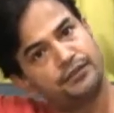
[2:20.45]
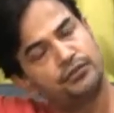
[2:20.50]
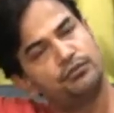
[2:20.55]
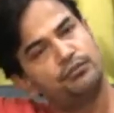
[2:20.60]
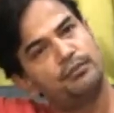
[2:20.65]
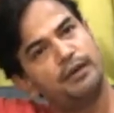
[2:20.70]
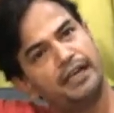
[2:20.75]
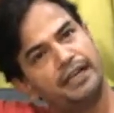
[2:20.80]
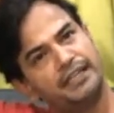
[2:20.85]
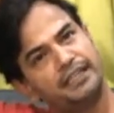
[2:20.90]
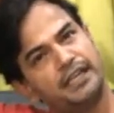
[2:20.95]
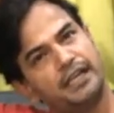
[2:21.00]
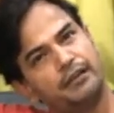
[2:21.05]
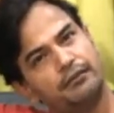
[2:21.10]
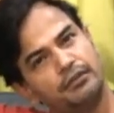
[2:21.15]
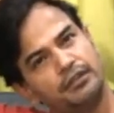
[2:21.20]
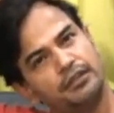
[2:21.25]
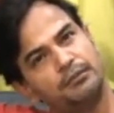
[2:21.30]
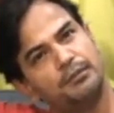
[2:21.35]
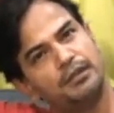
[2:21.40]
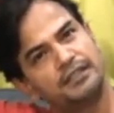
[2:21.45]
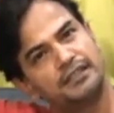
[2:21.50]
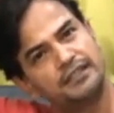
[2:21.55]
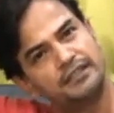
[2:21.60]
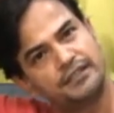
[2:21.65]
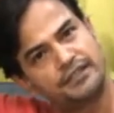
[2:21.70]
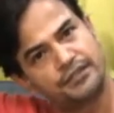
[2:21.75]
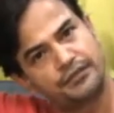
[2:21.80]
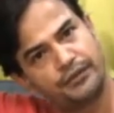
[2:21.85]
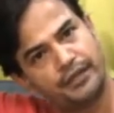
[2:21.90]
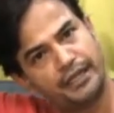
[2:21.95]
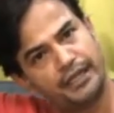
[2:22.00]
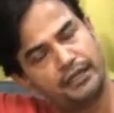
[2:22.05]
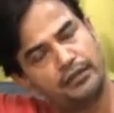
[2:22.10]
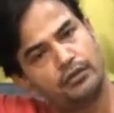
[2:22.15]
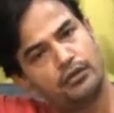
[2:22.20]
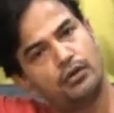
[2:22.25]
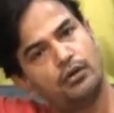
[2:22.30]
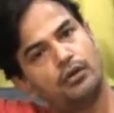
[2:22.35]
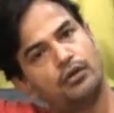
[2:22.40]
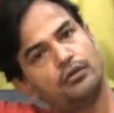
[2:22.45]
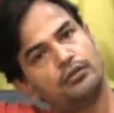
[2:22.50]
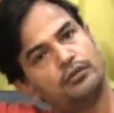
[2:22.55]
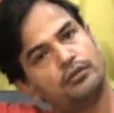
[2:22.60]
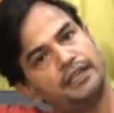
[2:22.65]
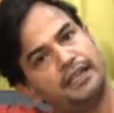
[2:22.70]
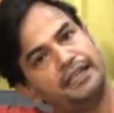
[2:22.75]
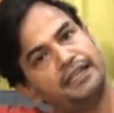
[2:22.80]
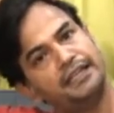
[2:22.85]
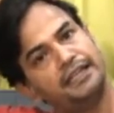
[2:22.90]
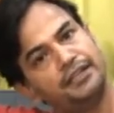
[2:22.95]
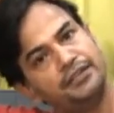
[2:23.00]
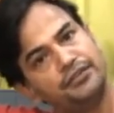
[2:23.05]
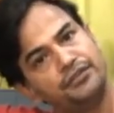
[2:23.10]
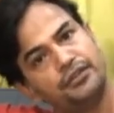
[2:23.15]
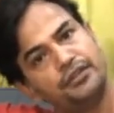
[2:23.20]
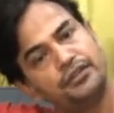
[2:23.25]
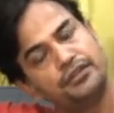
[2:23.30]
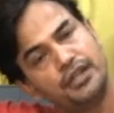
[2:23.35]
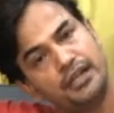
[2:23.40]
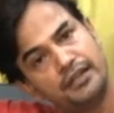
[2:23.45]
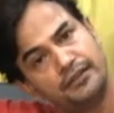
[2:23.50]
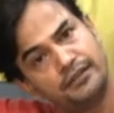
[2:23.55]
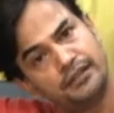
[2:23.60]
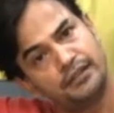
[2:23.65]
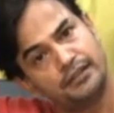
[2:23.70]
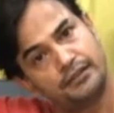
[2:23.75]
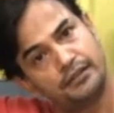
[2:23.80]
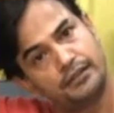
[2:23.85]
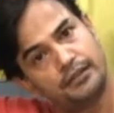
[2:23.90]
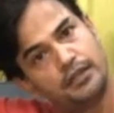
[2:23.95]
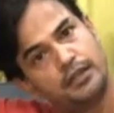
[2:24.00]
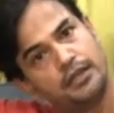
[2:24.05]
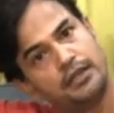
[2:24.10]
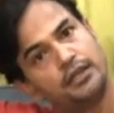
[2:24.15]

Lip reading: you might have the muscle strain or any injury chances.